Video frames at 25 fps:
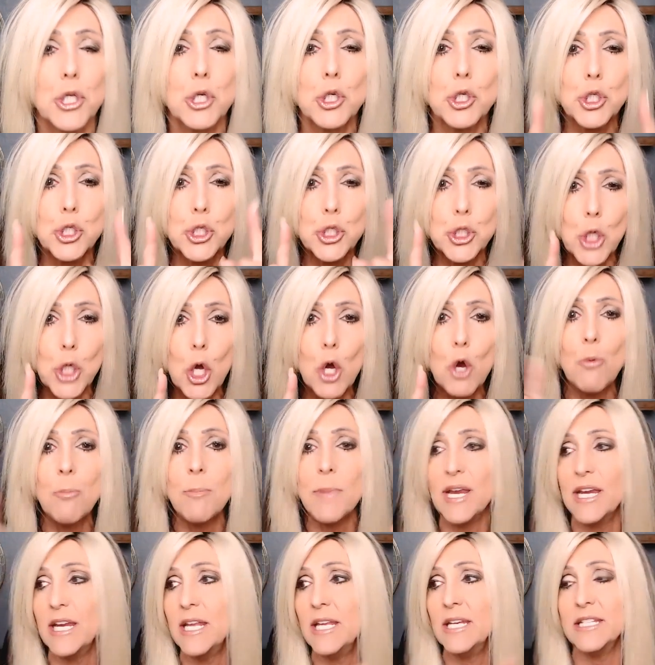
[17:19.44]
there's so
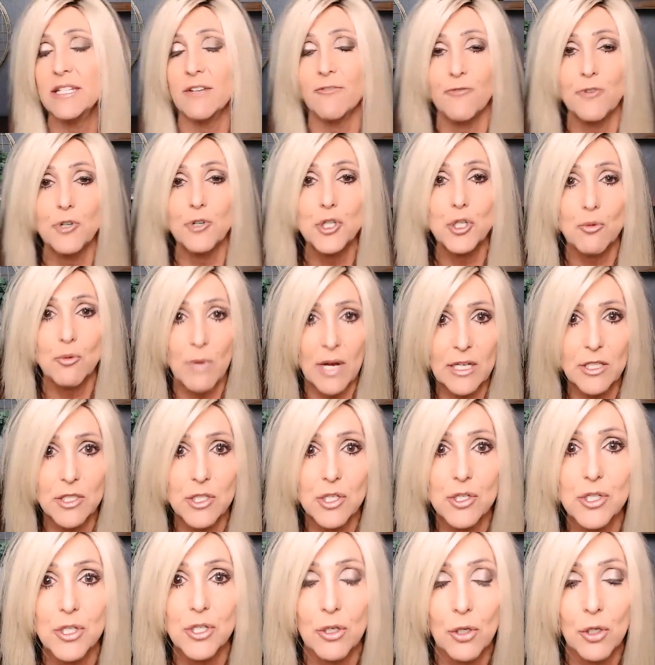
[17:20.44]
many different
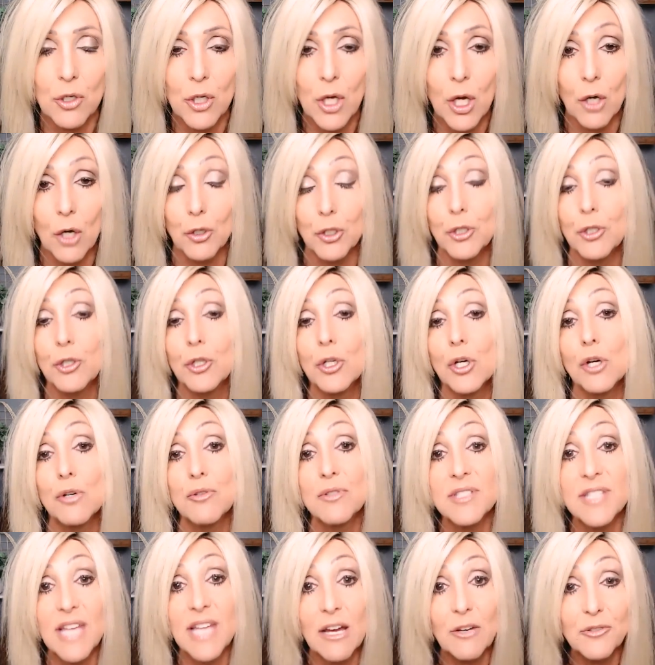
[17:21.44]
directions you can go. You can go
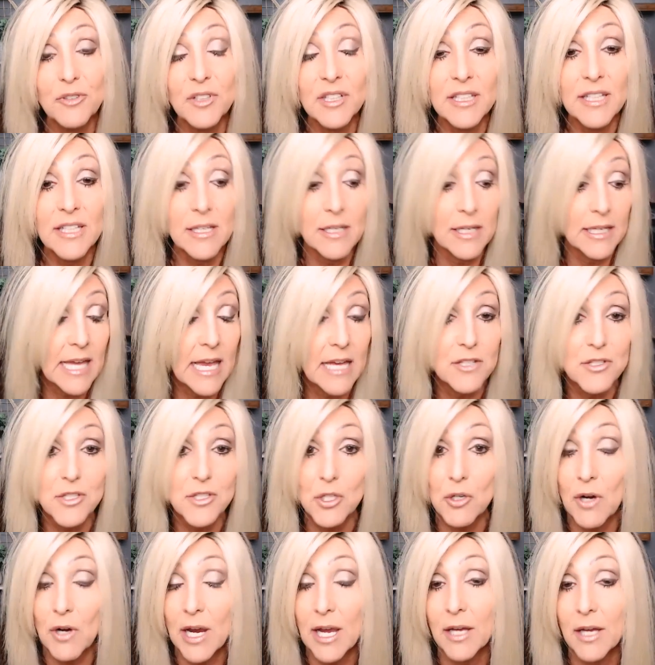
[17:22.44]
south to Casa
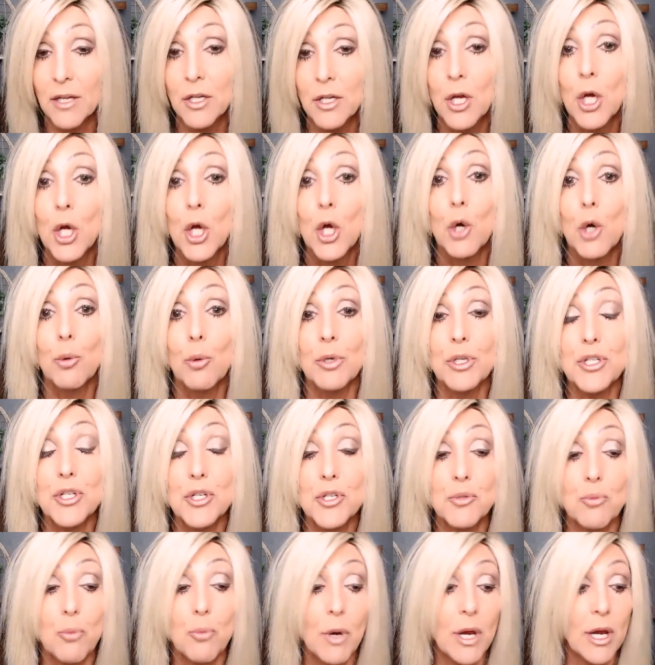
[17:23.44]
Grande, which
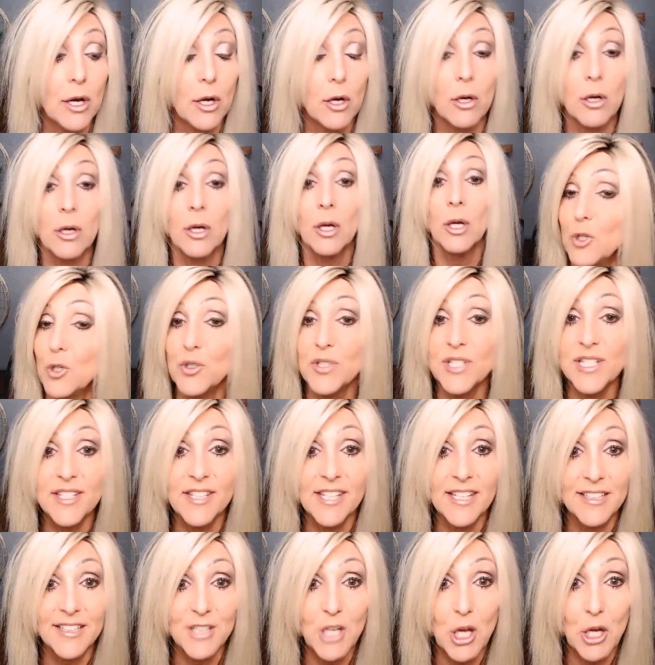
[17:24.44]
is where Lucid
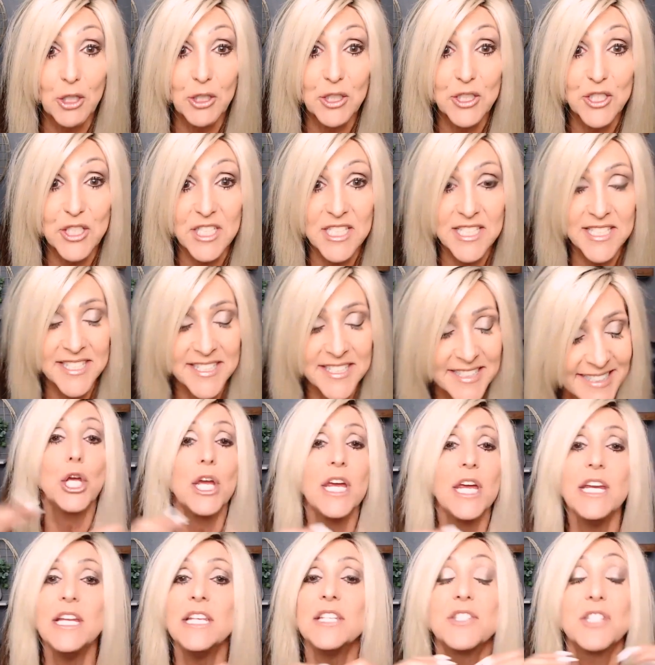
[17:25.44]
Technologies,
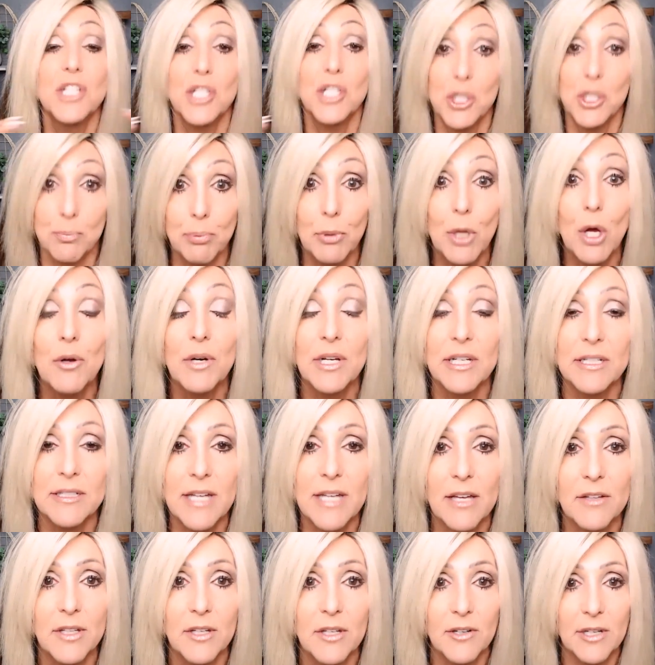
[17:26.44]
it is exploding
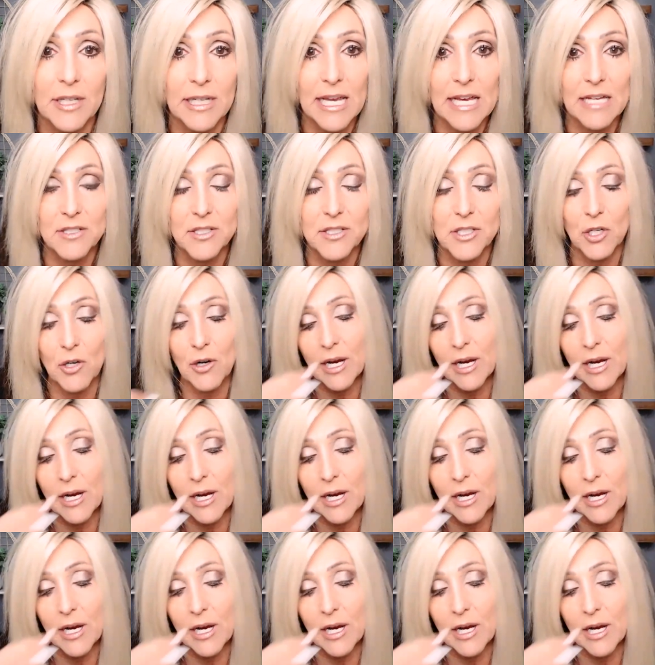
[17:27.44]
down there in Casa